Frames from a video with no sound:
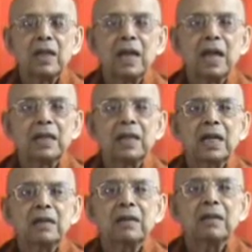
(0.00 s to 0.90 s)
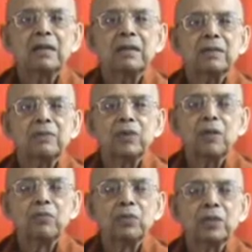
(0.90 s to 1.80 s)
And then
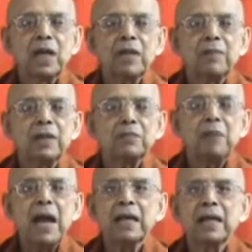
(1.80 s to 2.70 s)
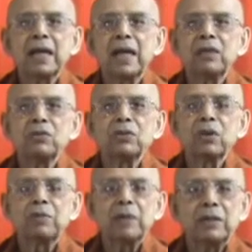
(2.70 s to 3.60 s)
from Buddha image back again to
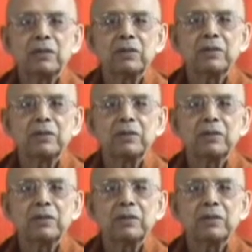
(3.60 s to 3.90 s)
your breath.